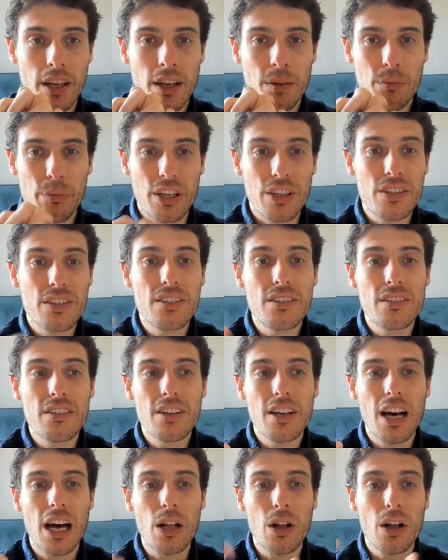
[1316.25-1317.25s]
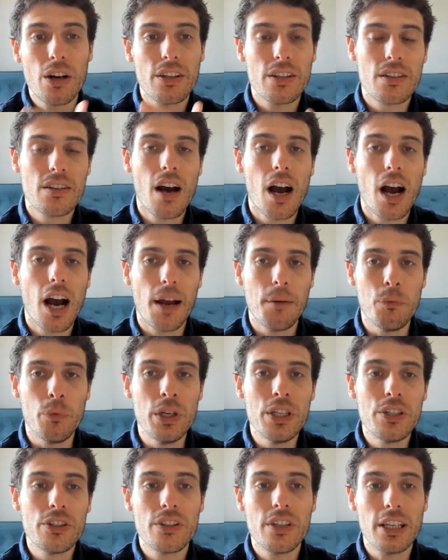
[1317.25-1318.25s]
Because a lot of the time we
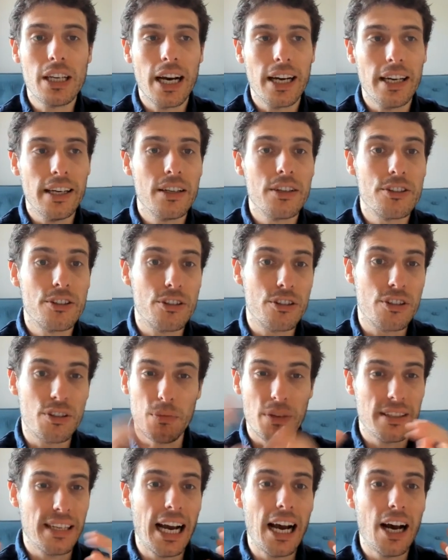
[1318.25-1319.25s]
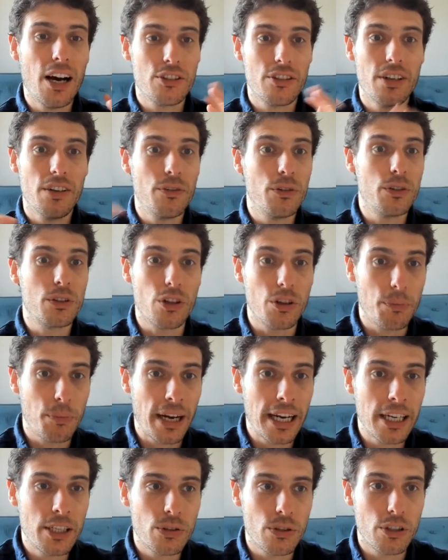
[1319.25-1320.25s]
just think our ecosystem is ours and everybody's got to
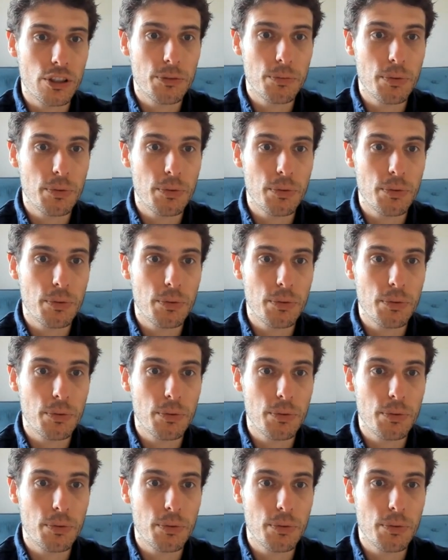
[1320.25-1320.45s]
obey to it,